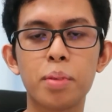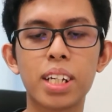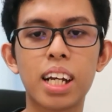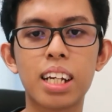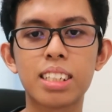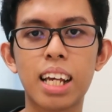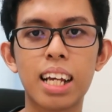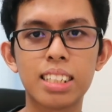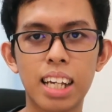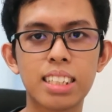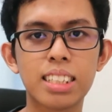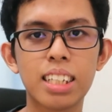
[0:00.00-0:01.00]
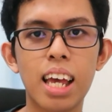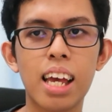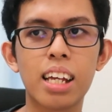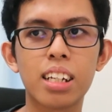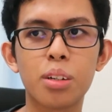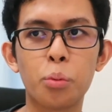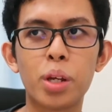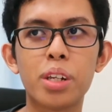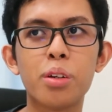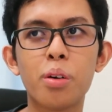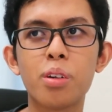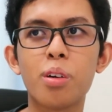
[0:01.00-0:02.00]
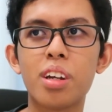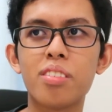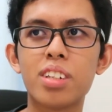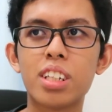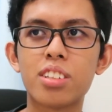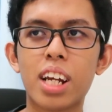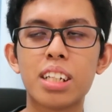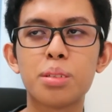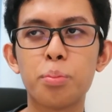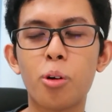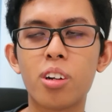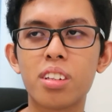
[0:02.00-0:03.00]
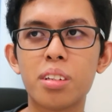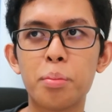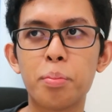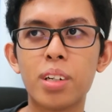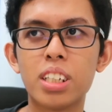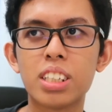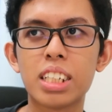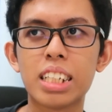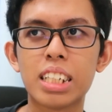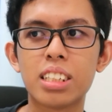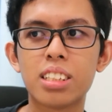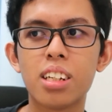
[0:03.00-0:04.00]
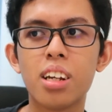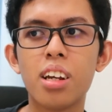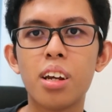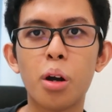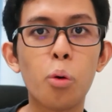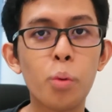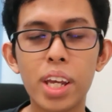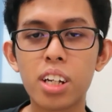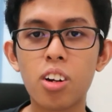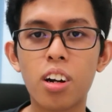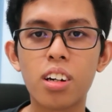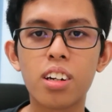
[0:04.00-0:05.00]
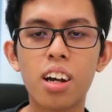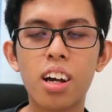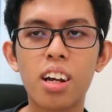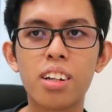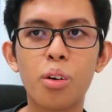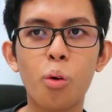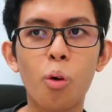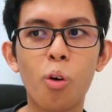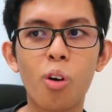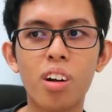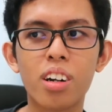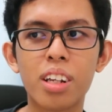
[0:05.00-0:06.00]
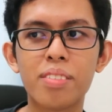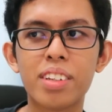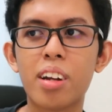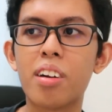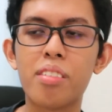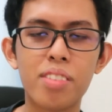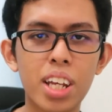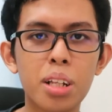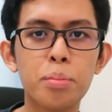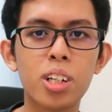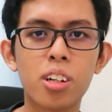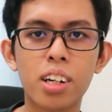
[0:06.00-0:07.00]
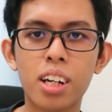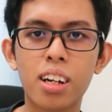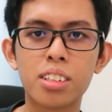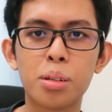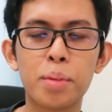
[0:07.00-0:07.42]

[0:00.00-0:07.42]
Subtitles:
because as I said, we don't know if the transporter person is awake or not, or if they're available or not.